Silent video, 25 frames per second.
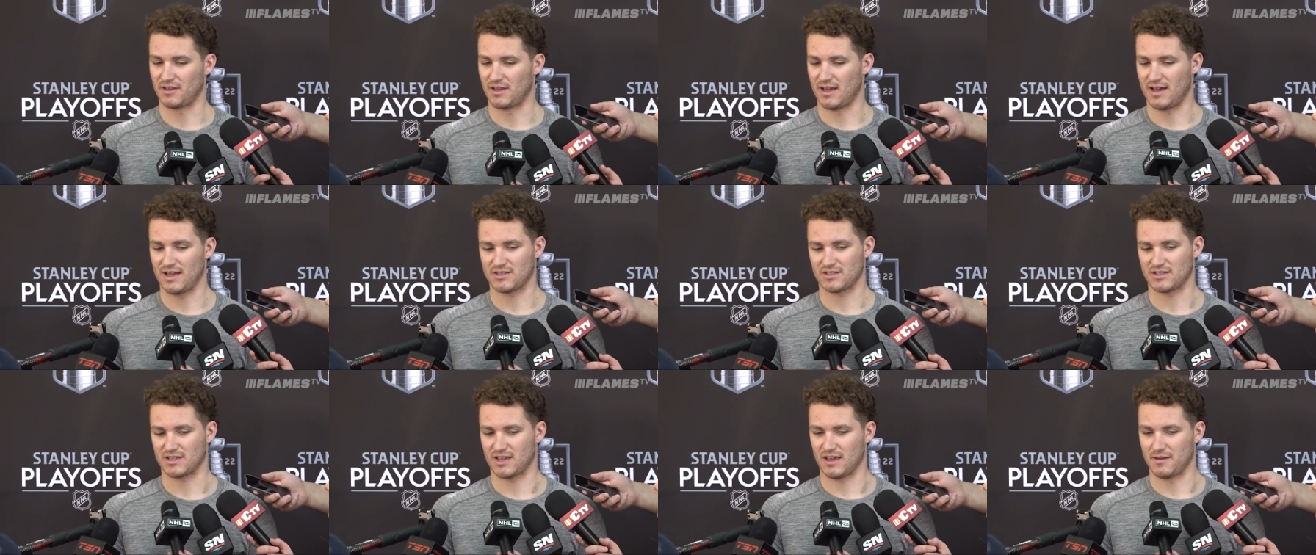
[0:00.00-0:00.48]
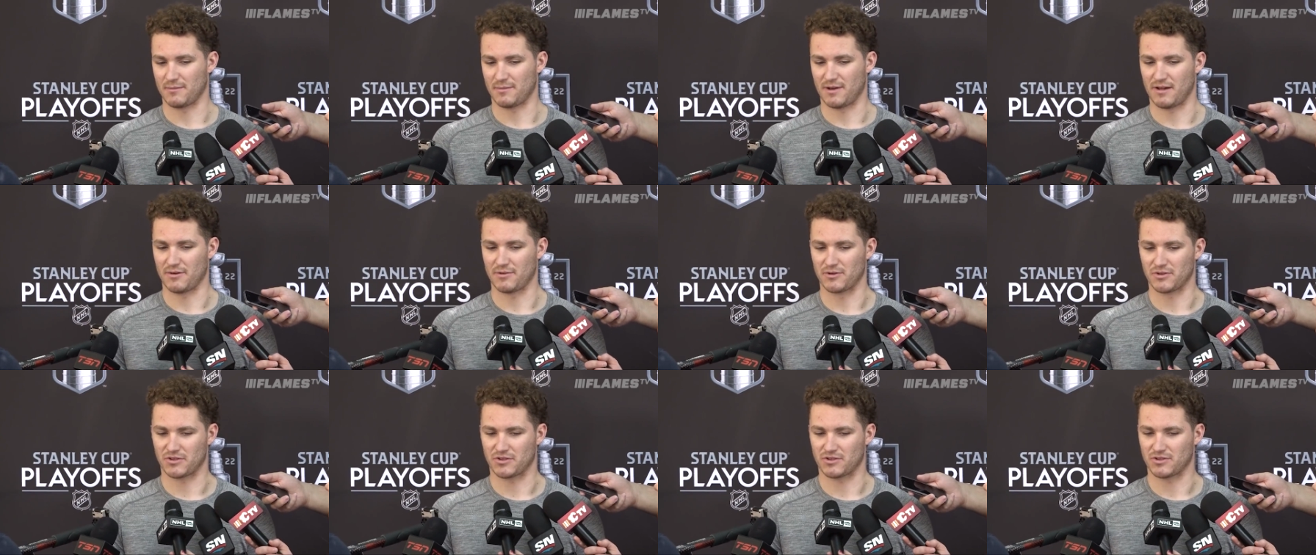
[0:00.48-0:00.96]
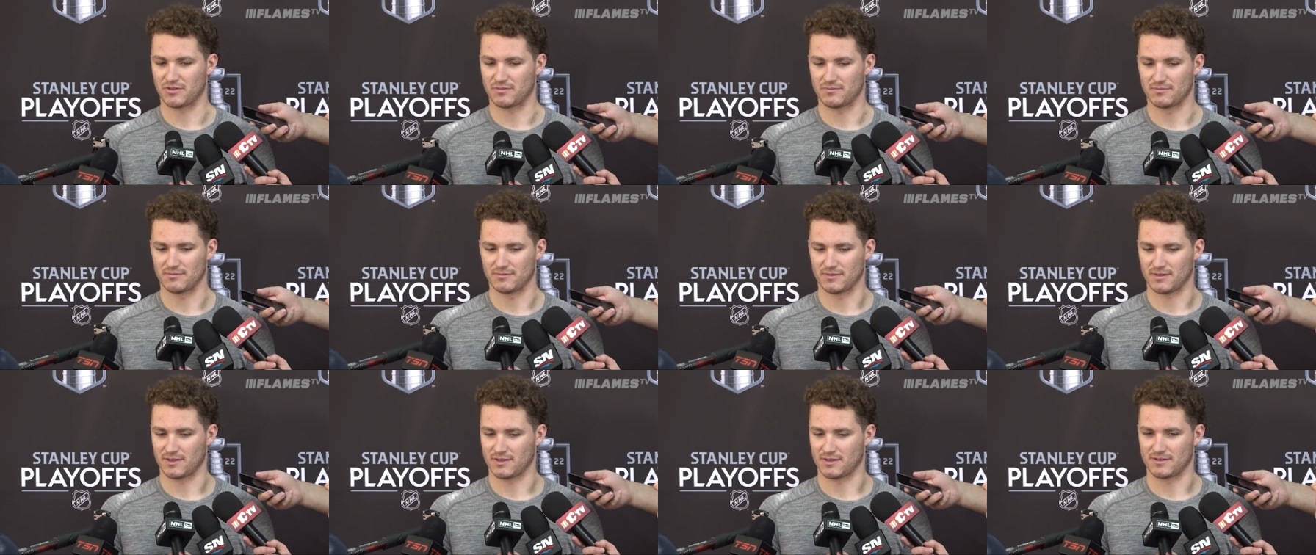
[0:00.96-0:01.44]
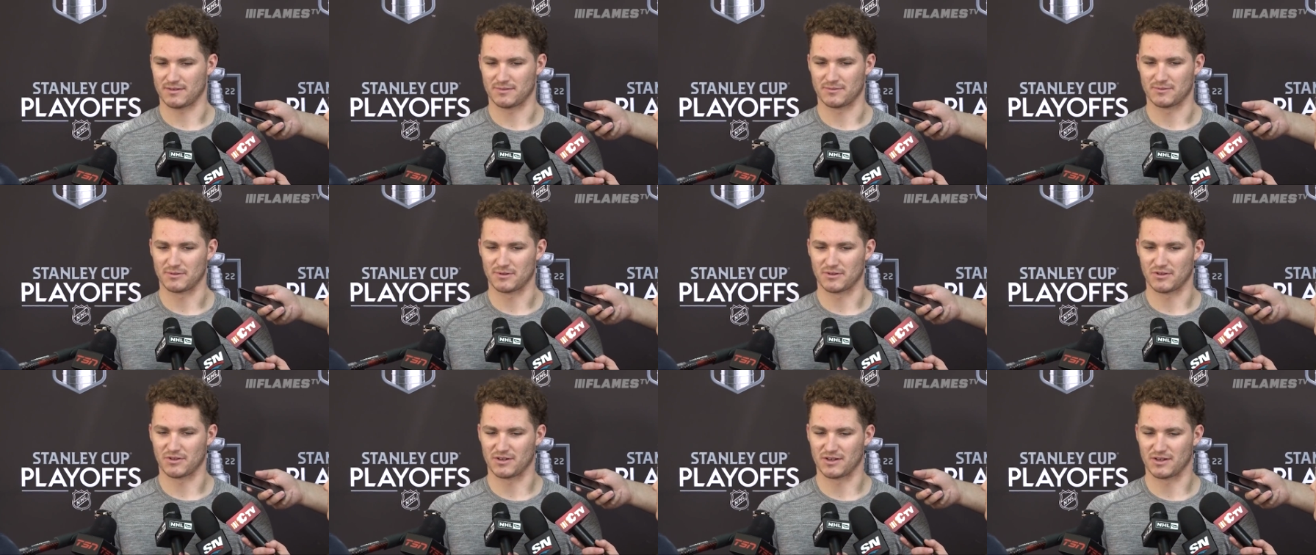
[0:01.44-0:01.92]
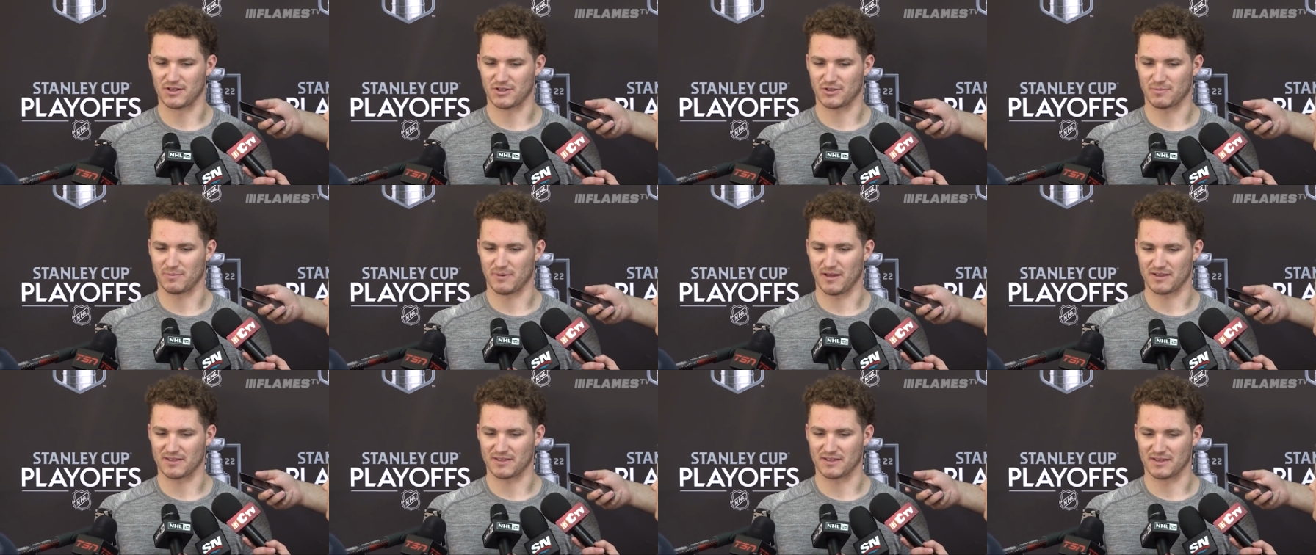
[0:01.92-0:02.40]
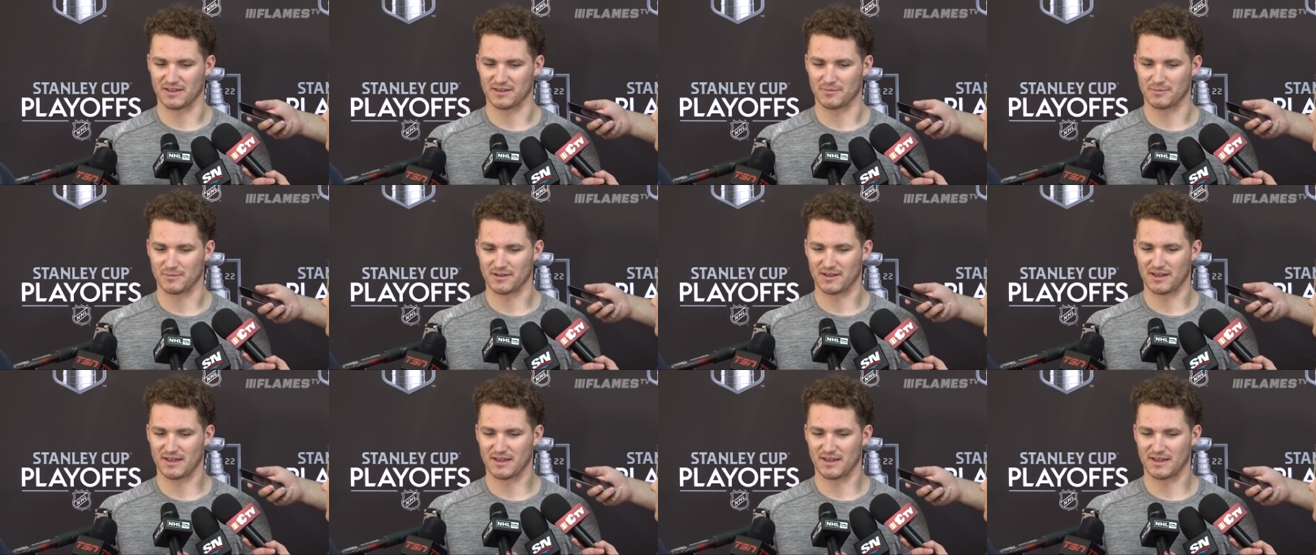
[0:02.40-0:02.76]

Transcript: Last game I wasn't expecting it,